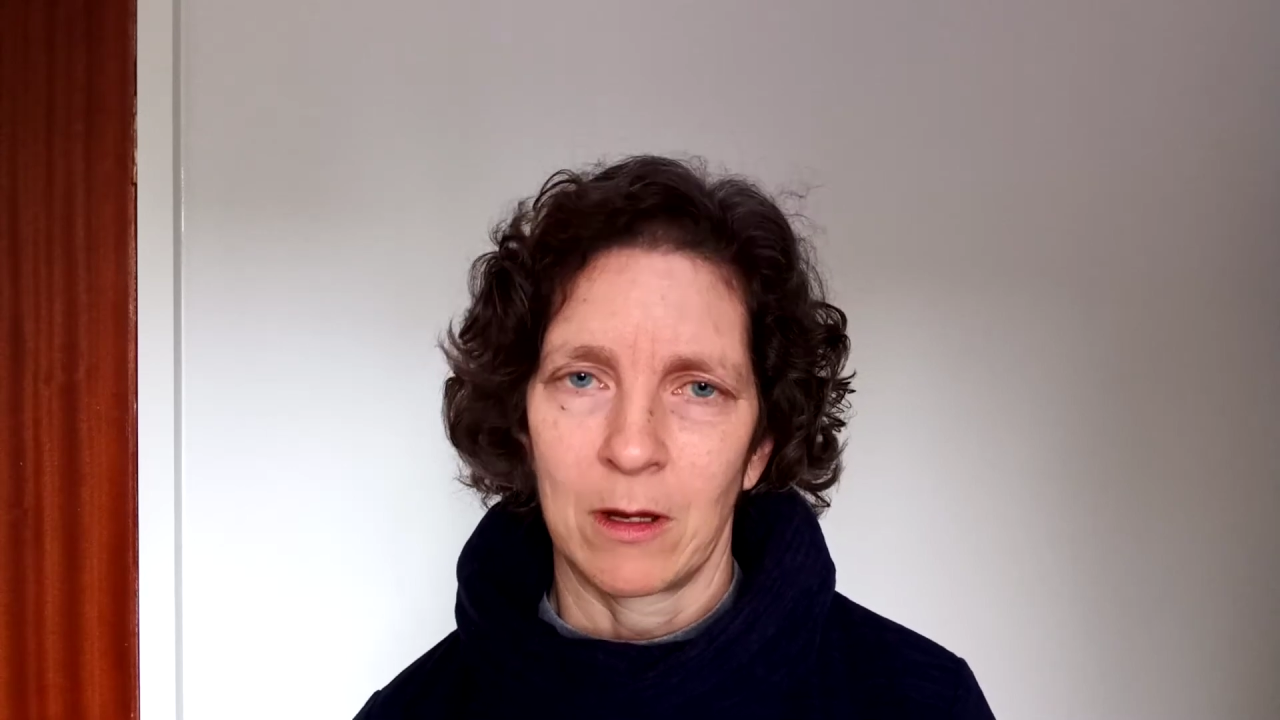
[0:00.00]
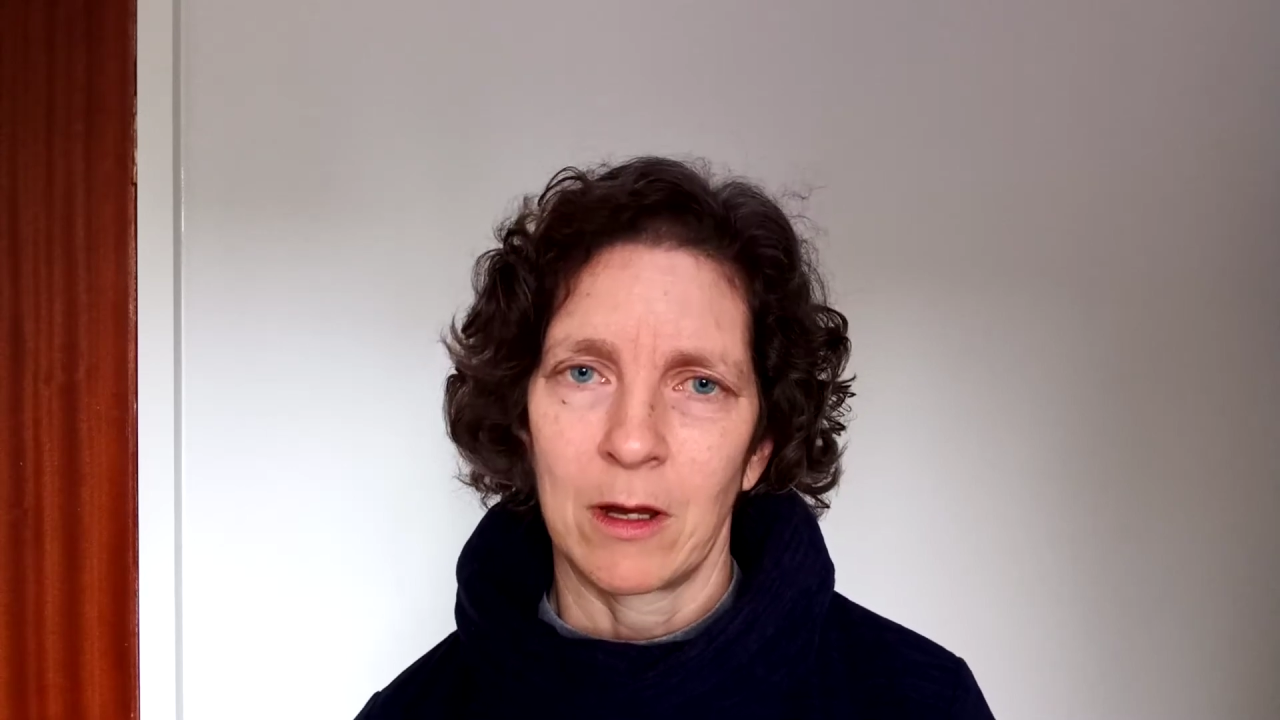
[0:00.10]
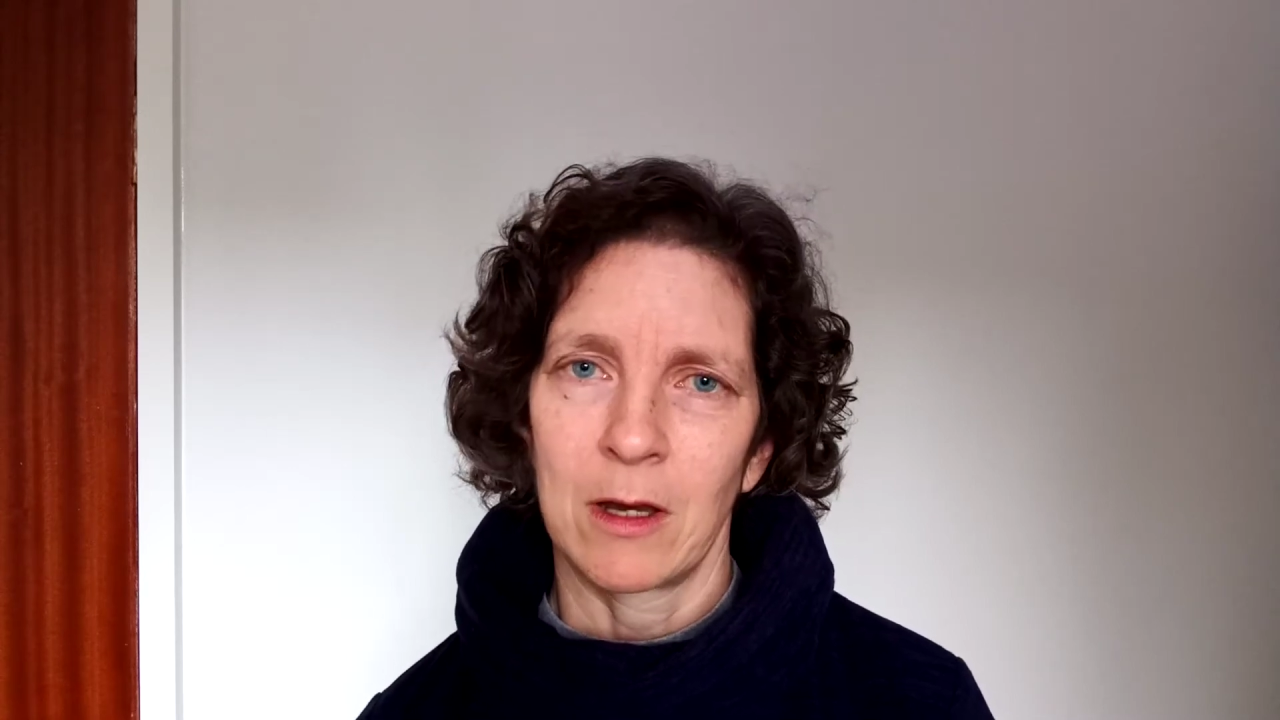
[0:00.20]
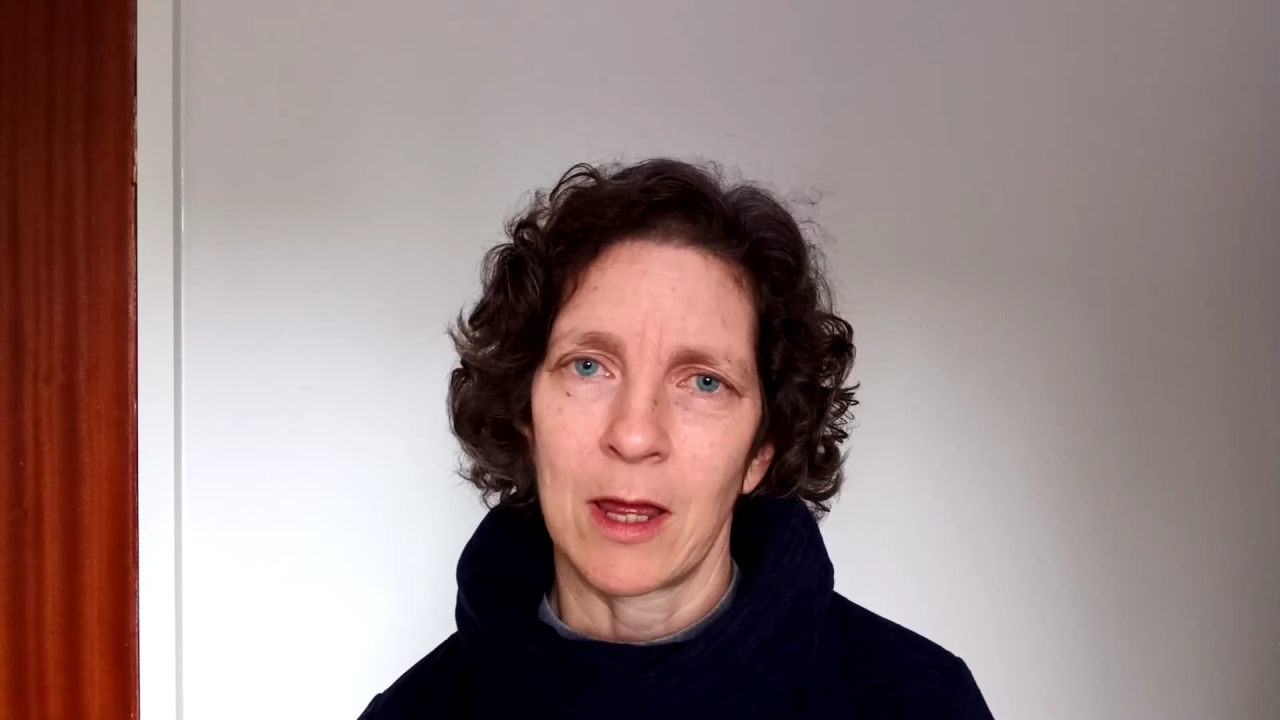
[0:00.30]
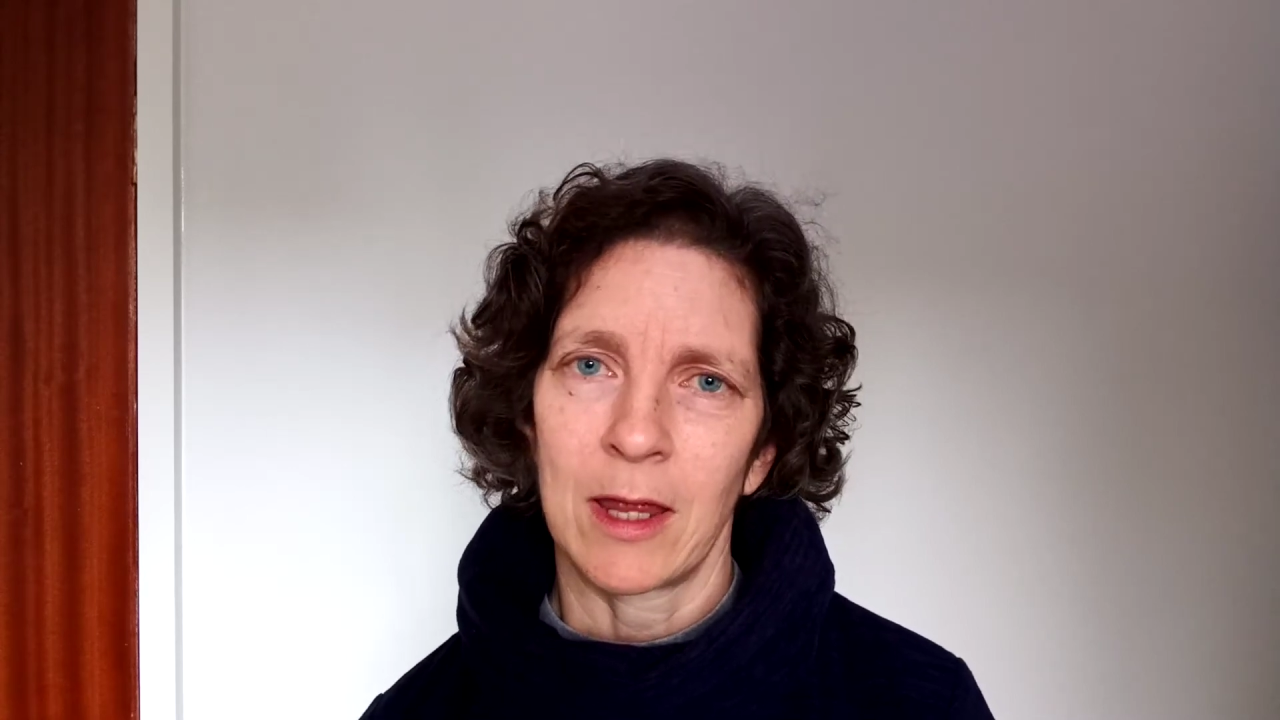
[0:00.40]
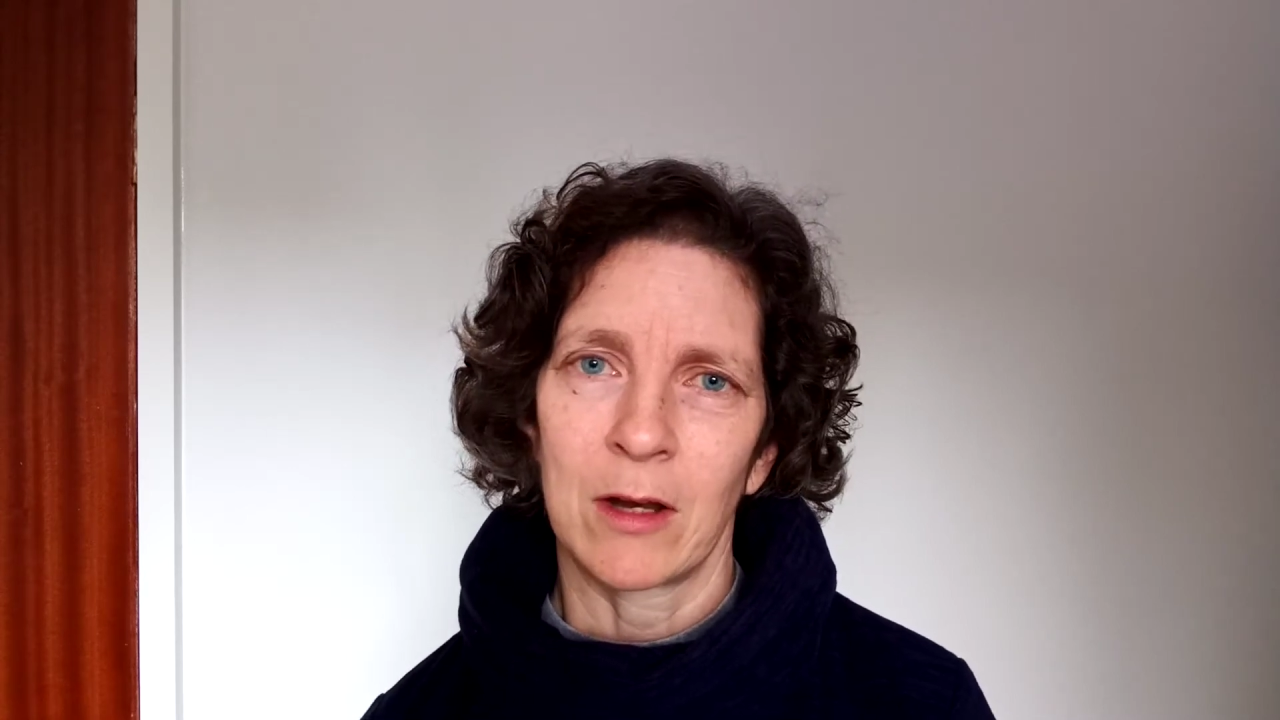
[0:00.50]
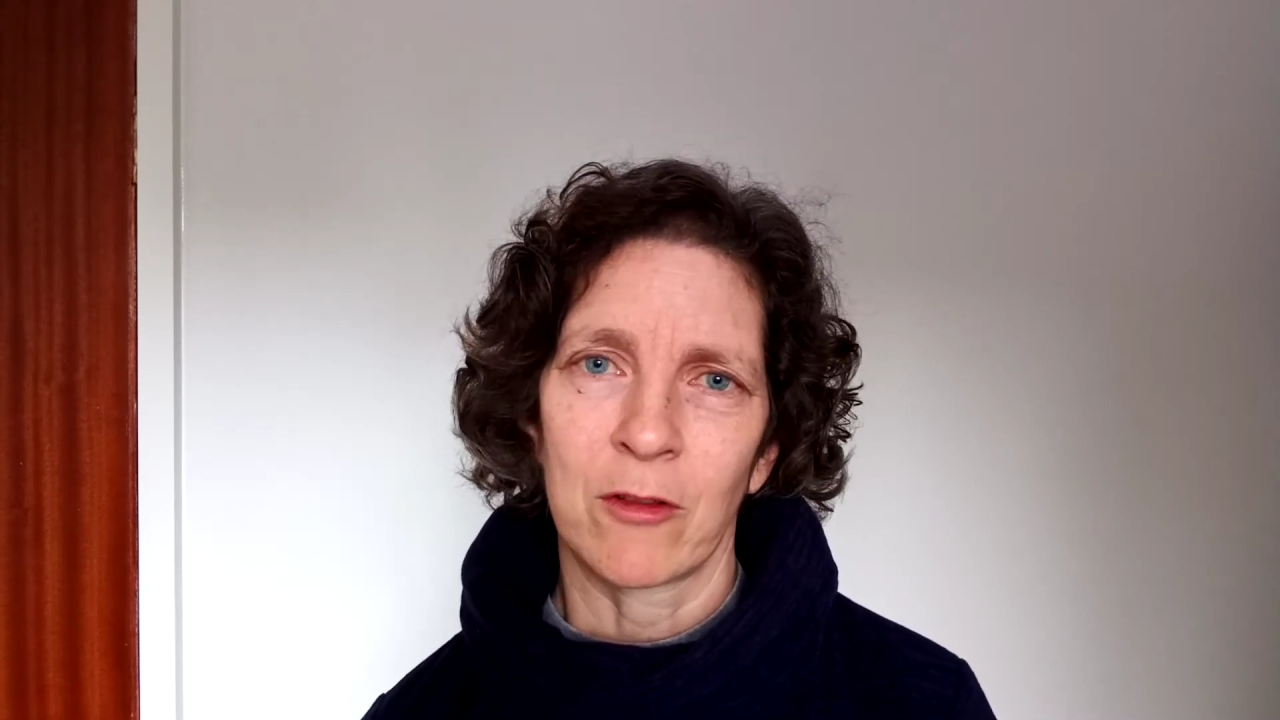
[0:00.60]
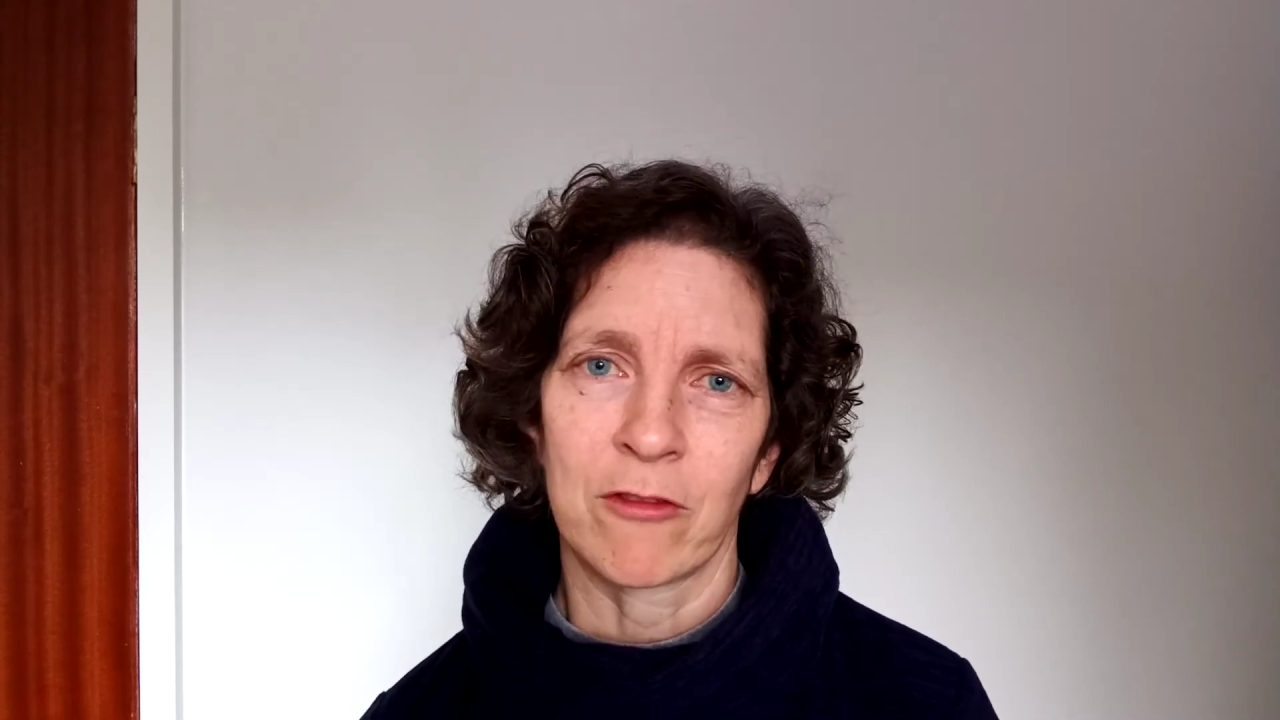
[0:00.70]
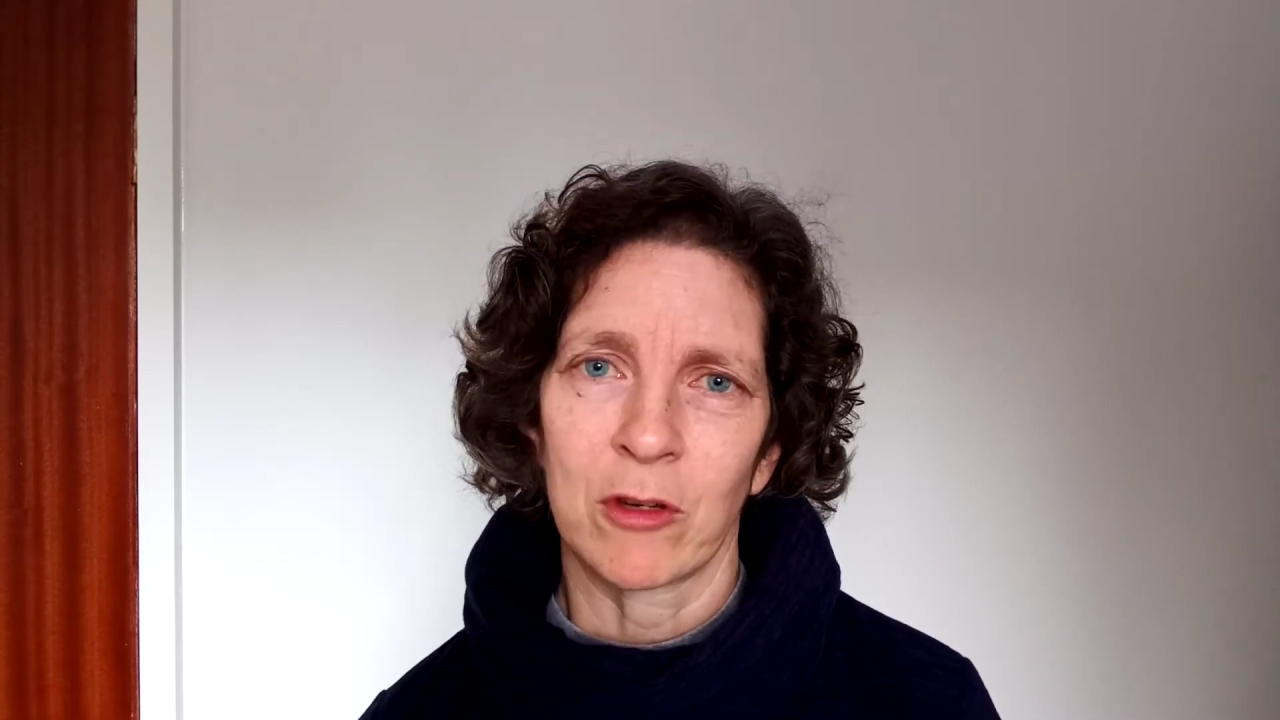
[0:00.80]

Inhale through